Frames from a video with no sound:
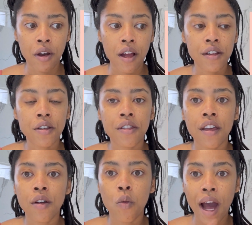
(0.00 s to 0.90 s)
I also
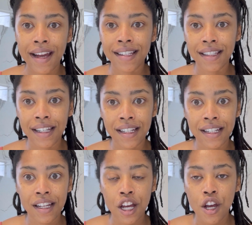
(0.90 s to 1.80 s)
think why I
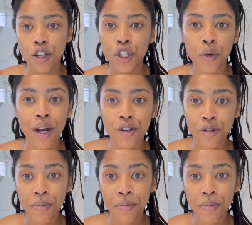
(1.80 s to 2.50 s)
deleted 200